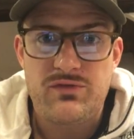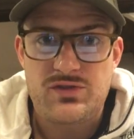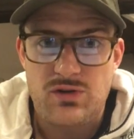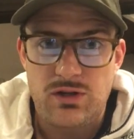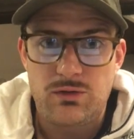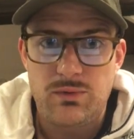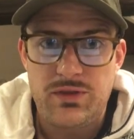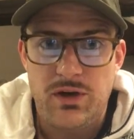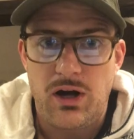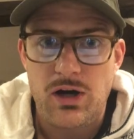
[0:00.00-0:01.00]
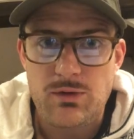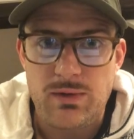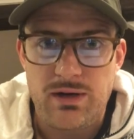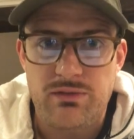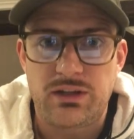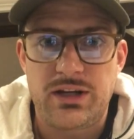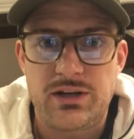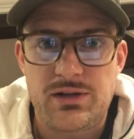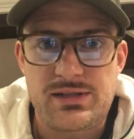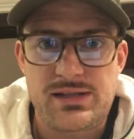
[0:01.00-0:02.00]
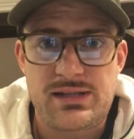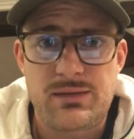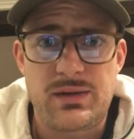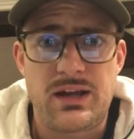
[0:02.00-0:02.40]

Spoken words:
struggled with the hardware of the Lionheart system